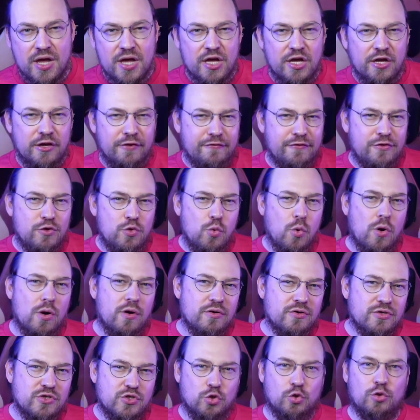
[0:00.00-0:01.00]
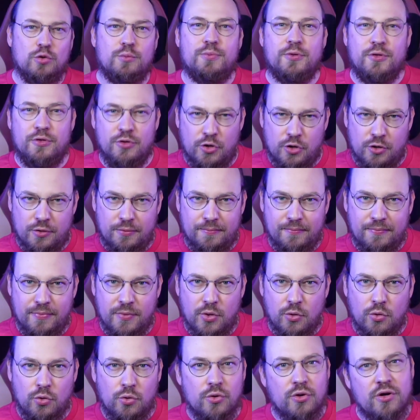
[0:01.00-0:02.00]
If you are a solopreneur,
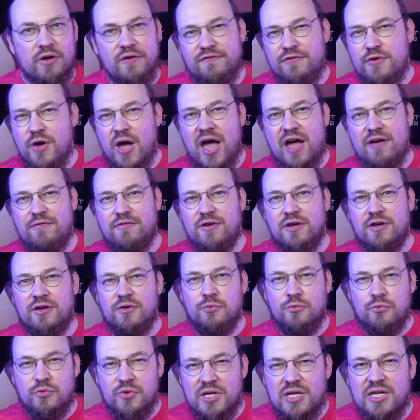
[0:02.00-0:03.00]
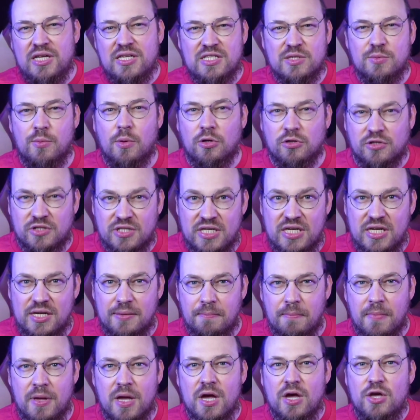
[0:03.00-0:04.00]
or if you have a really small
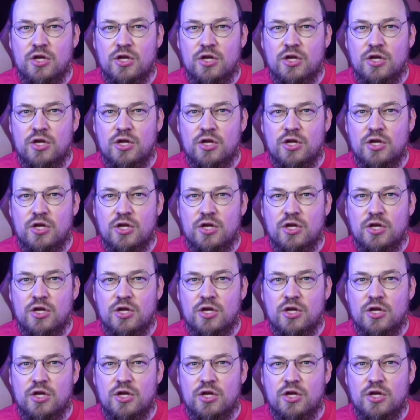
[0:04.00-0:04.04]
team,